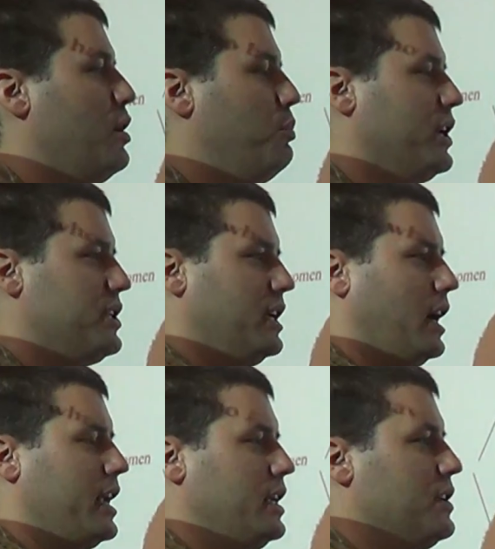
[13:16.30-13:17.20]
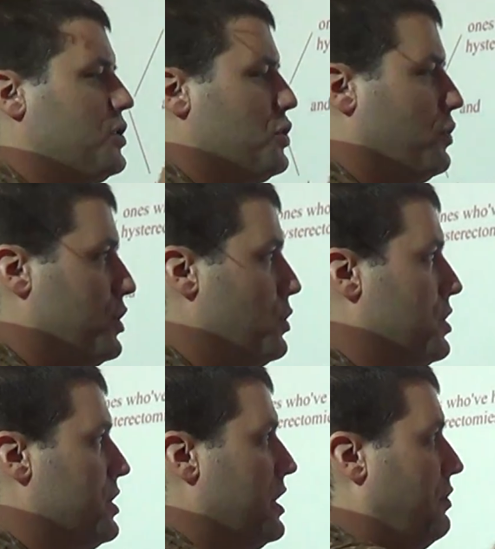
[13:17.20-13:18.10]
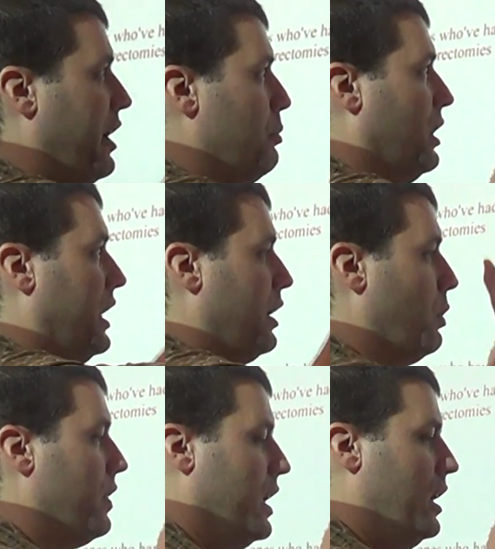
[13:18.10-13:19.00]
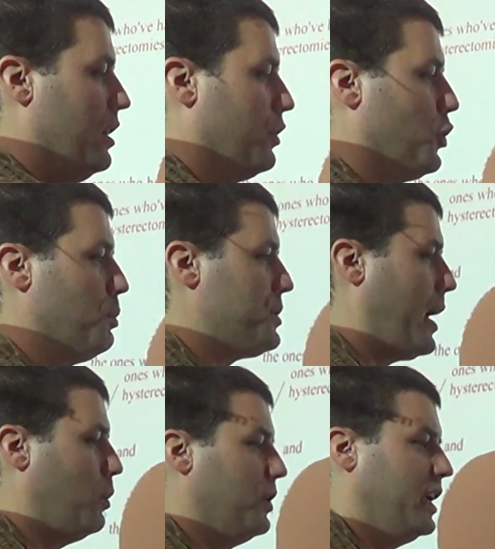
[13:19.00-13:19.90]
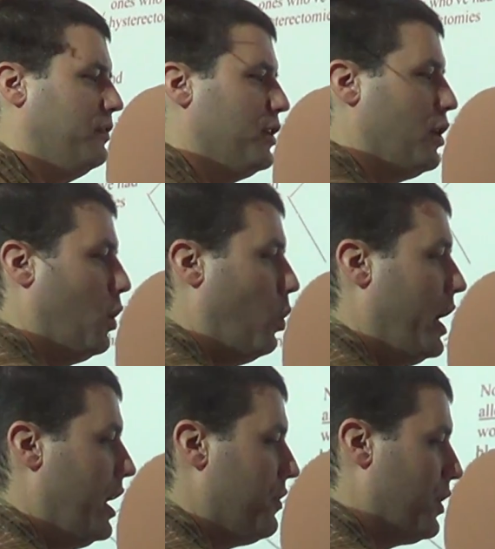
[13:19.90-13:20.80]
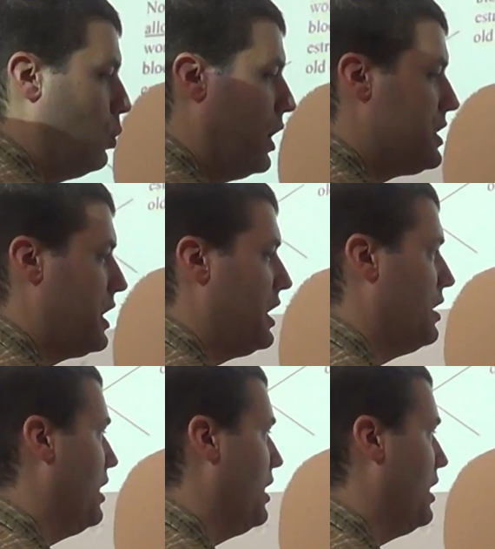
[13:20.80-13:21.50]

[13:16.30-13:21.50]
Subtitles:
because the idea just reduces the variability within the groups. I won't even know if there was any